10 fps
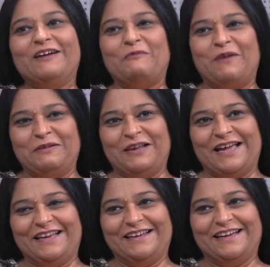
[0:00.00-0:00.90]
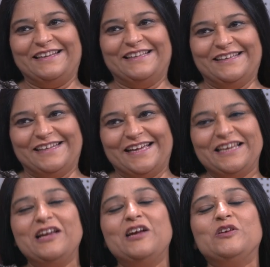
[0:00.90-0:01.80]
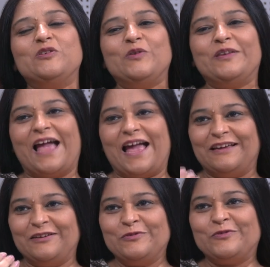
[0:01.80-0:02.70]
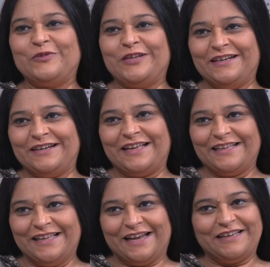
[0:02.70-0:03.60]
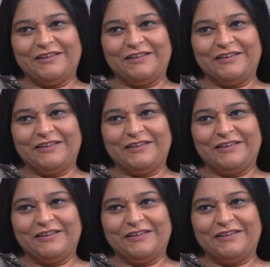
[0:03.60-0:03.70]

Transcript: One line, another line. So anchor used to read it like that.